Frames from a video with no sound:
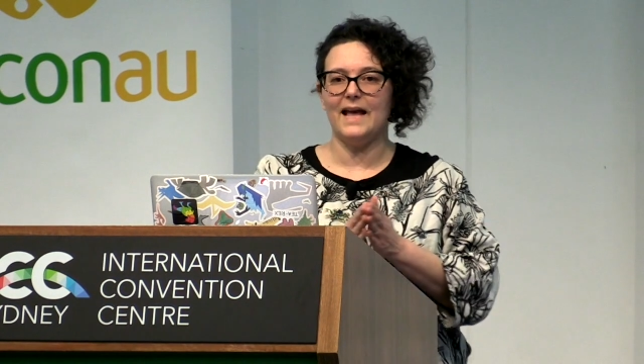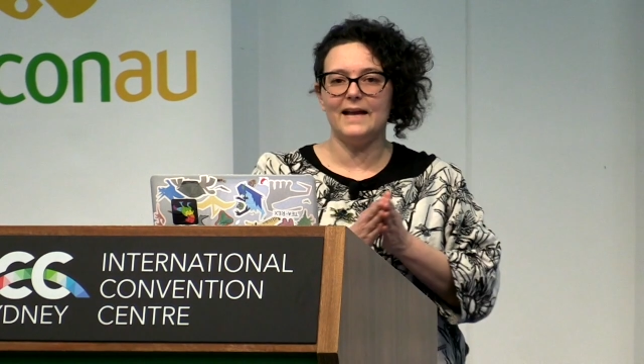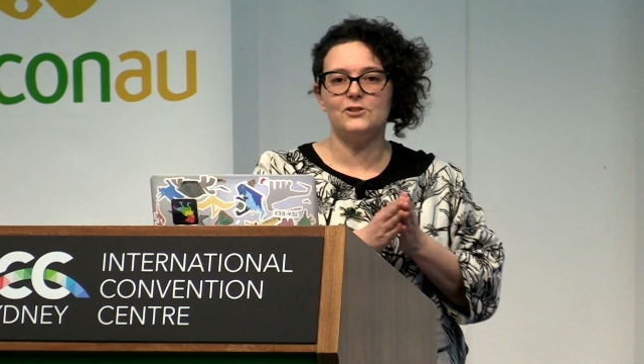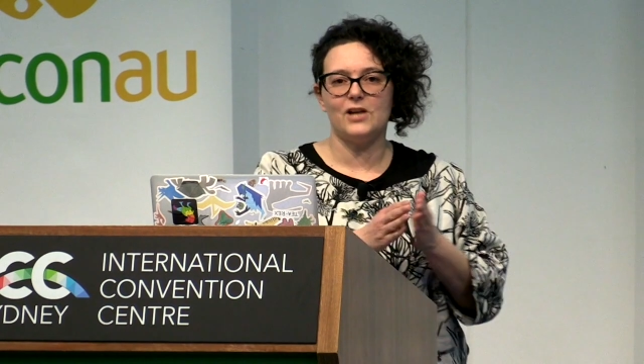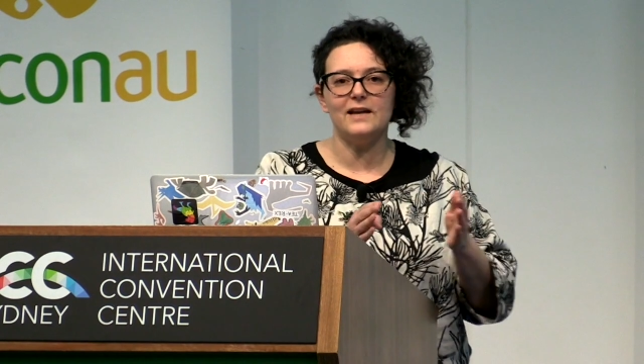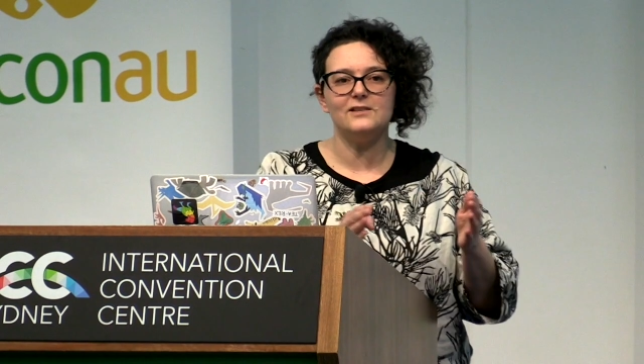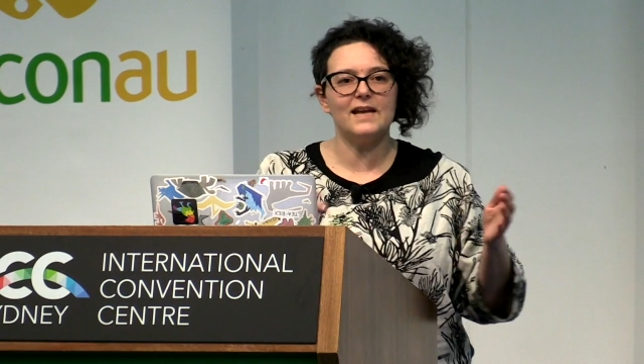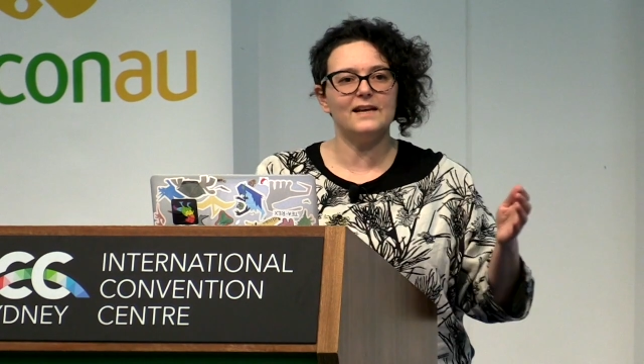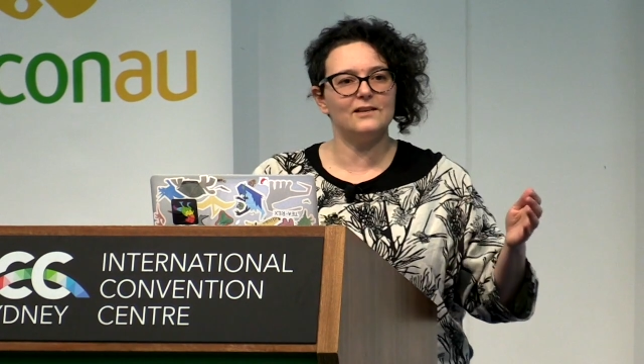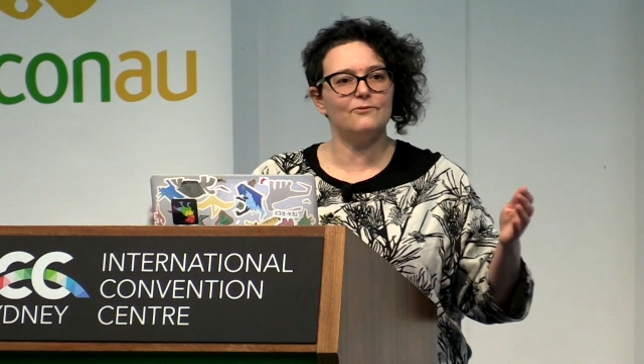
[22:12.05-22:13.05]
And change
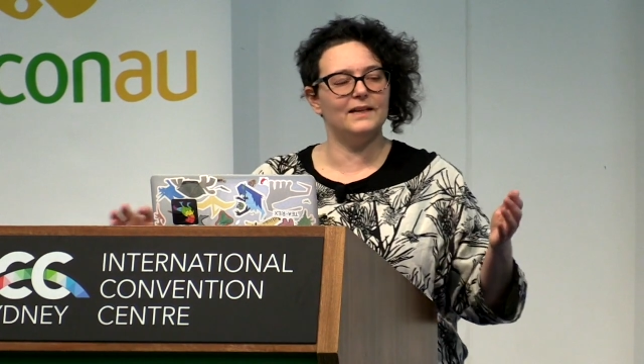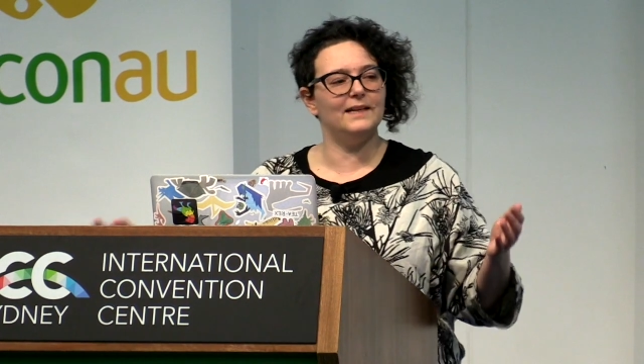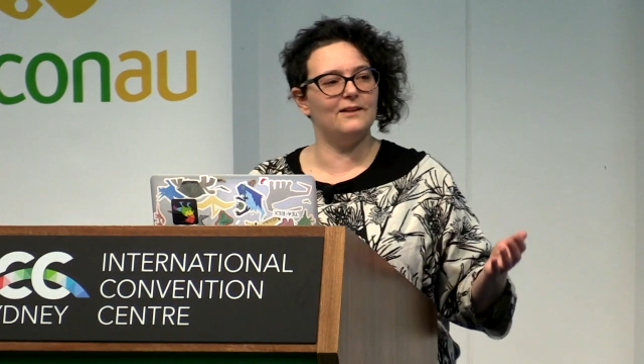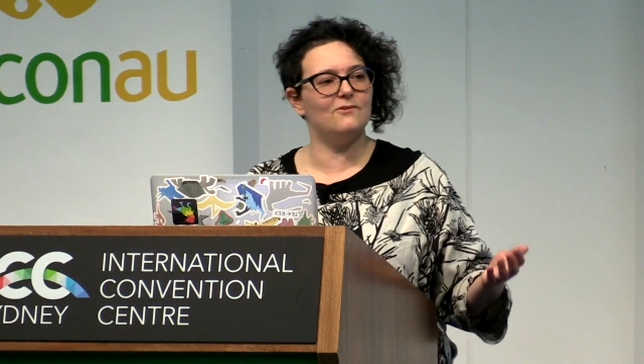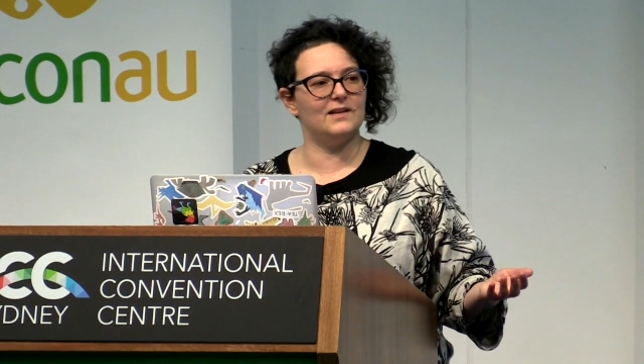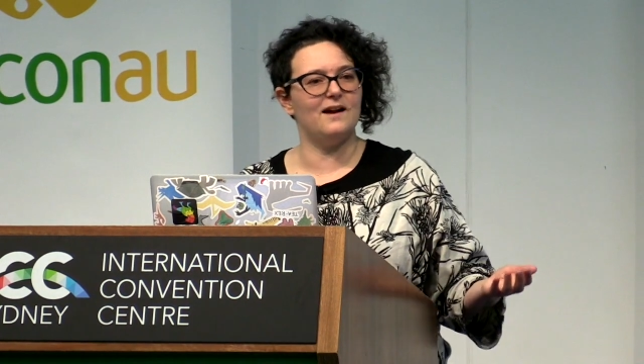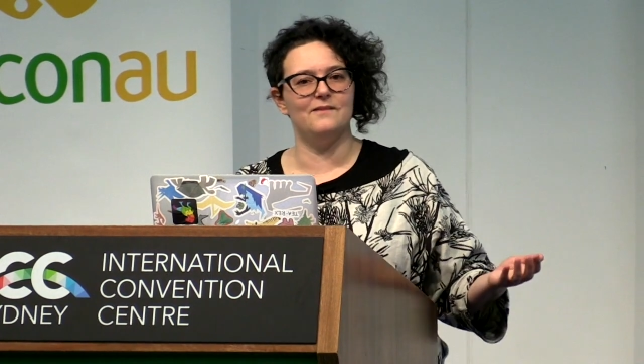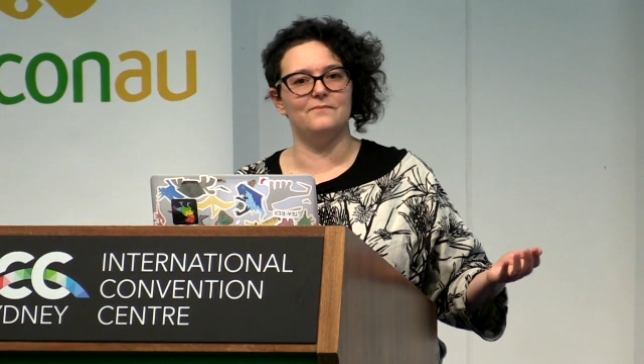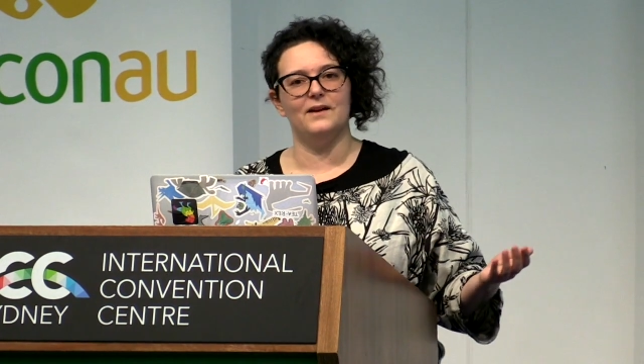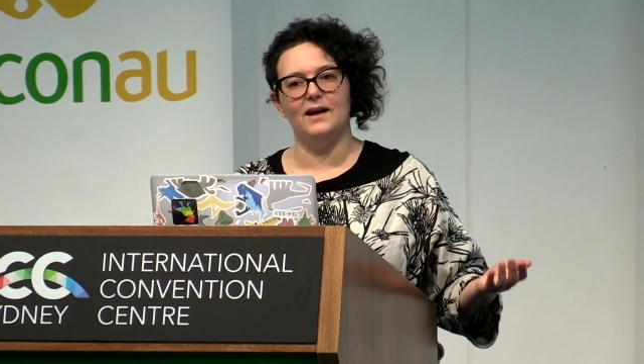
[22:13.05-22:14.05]
takes a really long
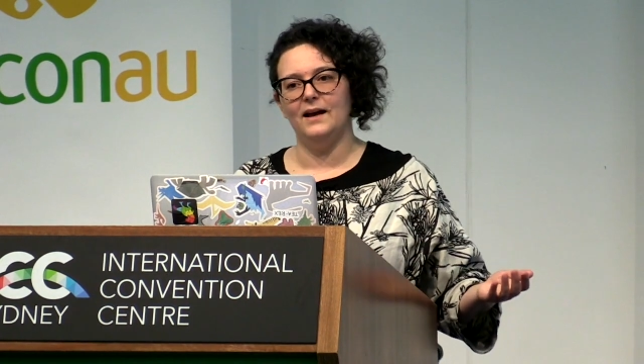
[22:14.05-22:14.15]
time.